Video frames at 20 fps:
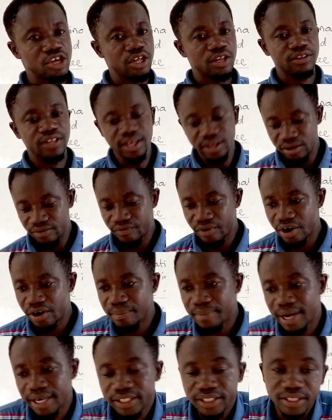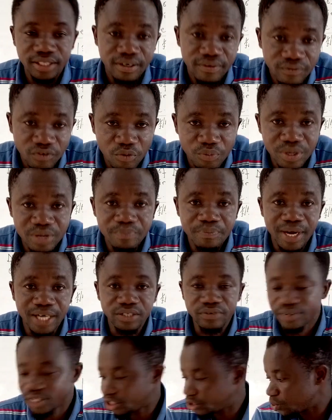Thank you very much for being part
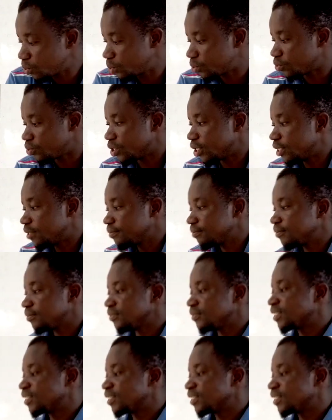of the show today.